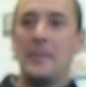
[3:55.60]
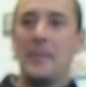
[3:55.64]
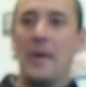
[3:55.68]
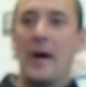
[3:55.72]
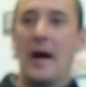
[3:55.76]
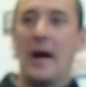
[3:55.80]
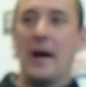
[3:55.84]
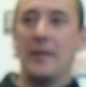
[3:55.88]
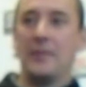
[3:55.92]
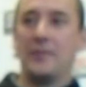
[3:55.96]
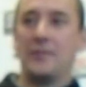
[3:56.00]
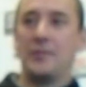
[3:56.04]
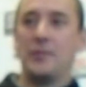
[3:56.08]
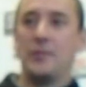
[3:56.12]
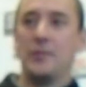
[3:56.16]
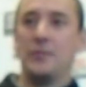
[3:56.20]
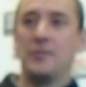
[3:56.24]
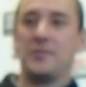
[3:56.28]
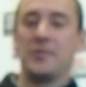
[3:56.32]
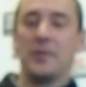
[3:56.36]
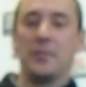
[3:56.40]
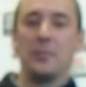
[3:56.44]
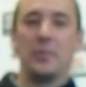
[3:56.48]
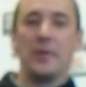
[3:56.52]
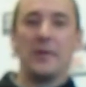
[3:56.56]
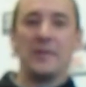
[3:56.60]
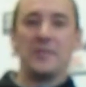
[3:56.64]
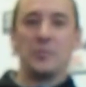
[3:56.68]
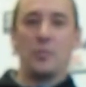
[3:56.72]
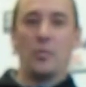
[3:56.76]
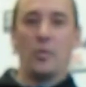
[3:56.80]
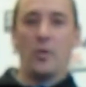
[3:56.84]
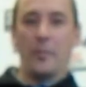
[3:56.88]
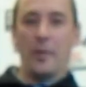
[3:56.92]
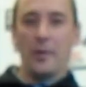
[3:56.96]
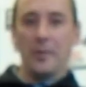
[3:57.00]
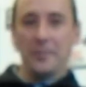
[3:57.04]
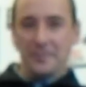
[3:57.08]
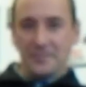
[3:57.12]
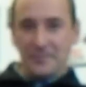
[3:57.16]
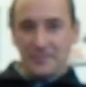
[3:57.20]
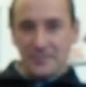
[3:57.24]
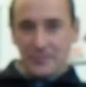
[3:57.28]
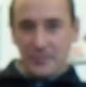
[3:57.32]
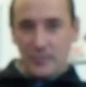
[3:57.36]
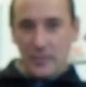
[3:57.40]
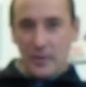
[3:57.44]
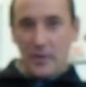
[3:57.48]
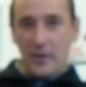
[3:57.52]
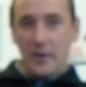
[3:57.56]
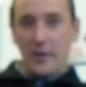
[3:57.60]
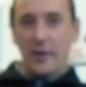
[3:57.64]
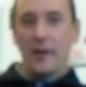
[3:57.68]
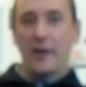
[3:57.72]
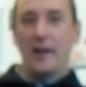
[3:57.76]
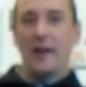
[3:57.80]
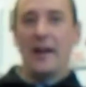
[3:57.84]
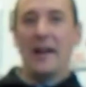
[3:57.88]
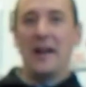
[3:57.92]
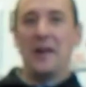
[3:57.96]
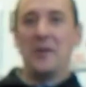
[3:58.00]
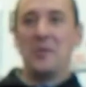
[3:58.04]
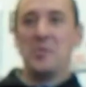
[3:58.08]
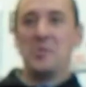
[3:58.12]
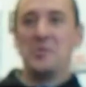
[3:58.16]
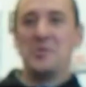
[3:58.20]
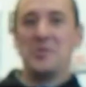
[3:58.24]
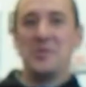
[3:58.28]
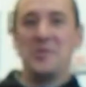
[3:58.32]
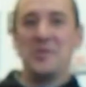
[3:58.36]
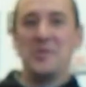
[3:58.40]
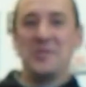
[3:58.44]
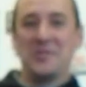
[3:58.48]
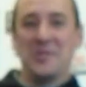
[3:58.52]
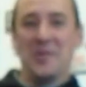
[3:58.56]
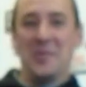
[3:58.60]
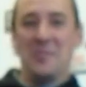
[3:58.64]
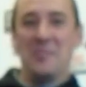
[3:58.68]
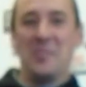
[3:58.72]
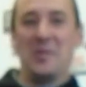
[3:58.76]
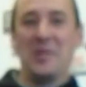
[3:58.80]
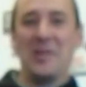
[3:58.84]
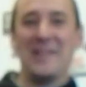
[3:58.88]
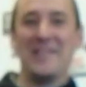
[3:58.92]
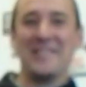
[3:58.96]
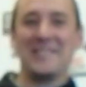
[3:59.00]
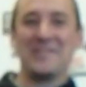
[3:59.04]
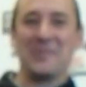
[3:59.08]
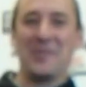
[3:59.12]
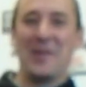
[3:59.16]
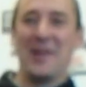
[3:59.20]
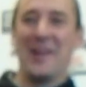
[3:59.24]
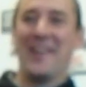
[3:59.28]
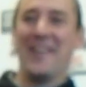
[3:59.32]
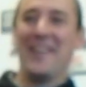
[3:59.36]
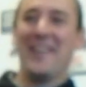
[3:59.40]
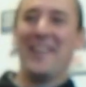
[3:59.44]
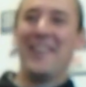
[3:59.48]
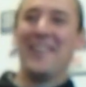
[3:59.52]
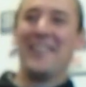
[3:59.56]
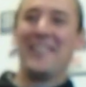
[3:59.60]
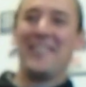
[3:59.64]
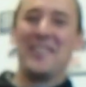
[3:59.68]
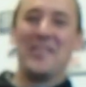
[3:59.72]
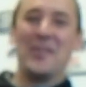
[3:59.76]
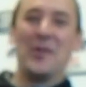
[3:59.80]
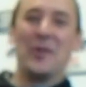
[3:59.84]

I'd choose someplace warmer. I would choose someplace where you